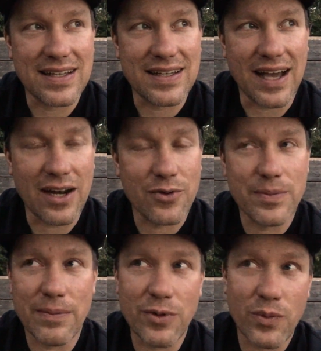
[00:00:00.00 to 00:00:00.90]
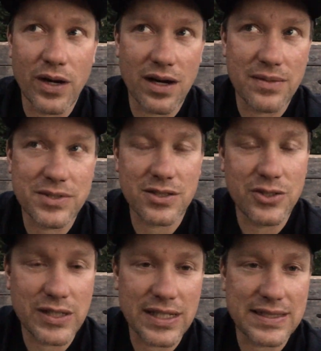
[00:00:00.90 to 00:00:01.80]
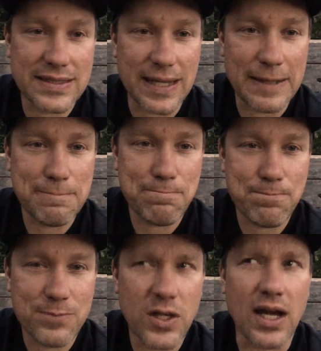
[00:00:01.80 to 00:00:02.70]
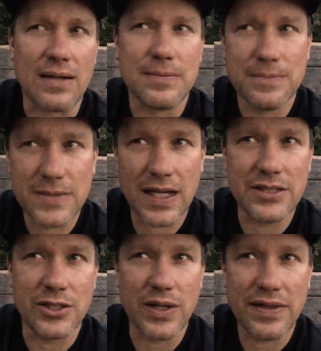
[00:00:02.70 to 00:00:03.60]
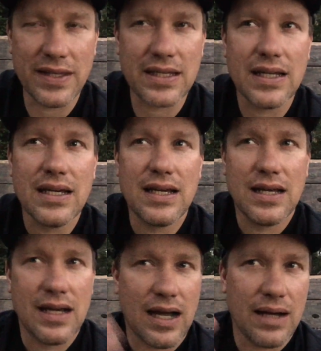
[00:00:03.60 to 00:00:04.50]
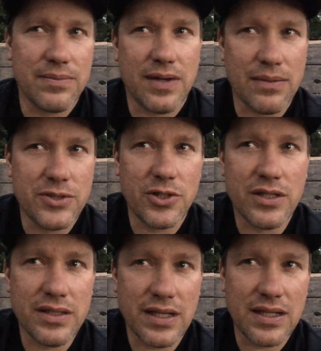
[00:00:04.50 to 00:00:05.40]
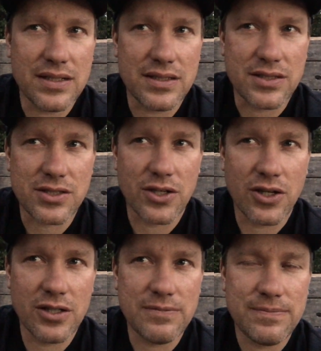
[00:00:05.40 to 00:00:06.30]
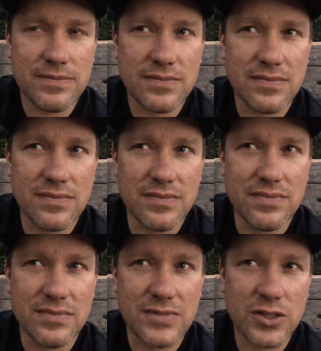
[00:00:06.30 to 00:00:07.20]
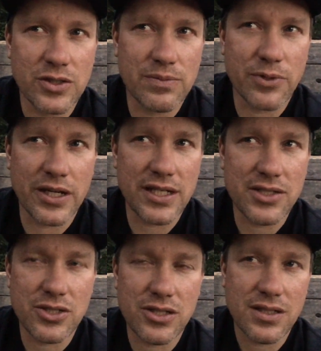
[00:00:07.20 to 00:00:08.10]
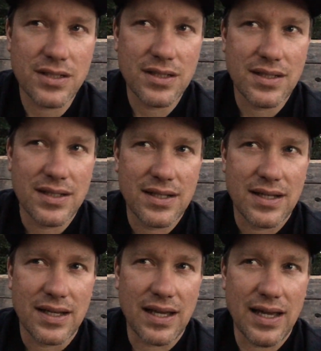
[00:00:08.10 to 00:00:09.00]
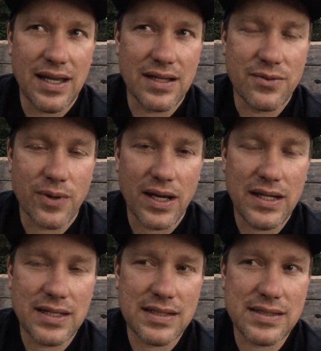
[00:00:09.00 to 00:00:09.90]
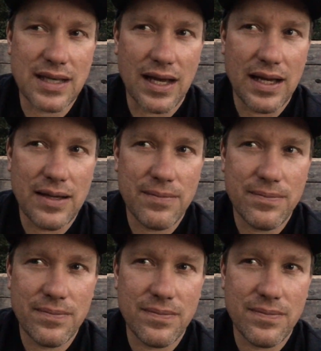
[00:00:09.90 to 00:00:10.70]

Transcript: I don't remember where I'm saluting at the time. Yeah, I do. I think I'm doing the stern, doing the bridge, and right as I'm